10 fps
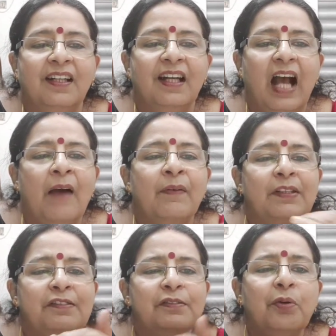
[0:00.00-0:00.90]
our
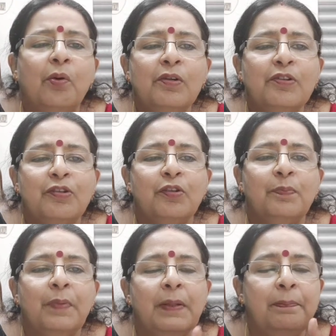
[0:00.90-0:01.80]
soul
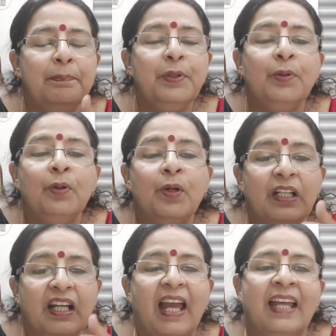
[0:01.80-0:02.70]
should be
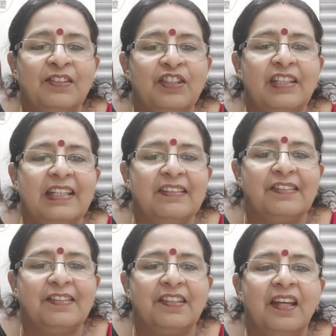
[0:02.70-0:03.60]
pure and
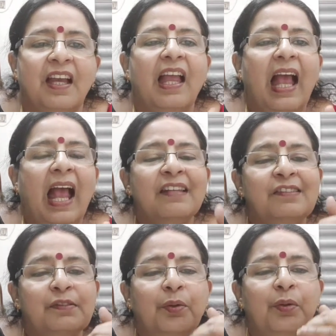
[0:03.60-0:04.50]
chaste. And
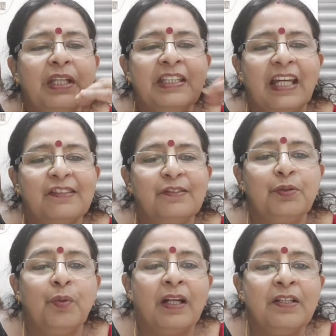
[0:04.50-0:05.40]
so it has
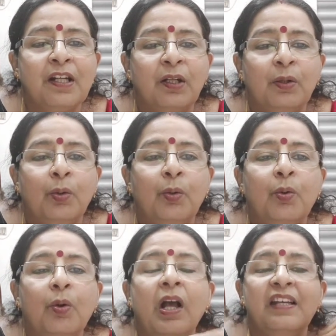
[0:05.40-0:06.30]
to
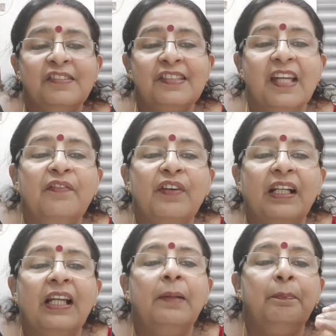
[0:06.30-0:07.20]
undergo
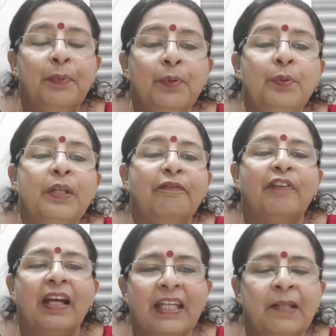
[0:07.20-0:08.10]
several
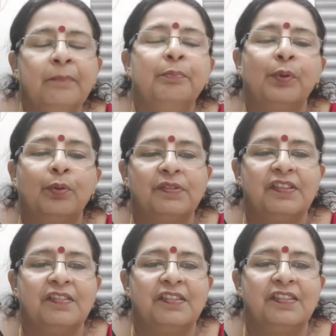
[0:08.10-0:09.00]
purifying
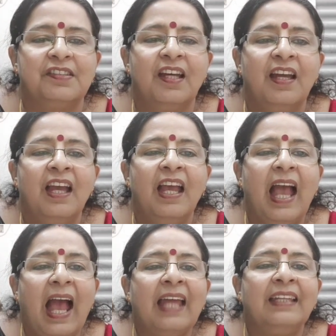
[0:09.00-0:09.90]
processes.
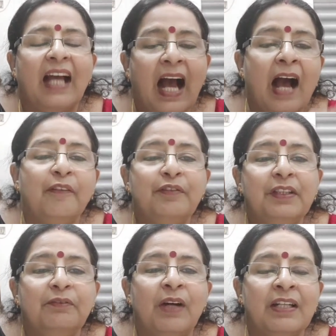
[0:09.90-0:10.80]
And
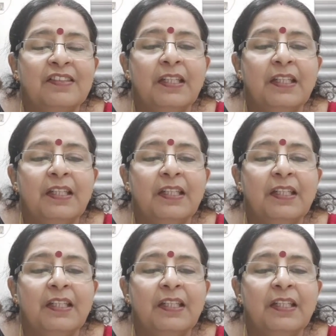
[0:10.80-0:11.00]
once the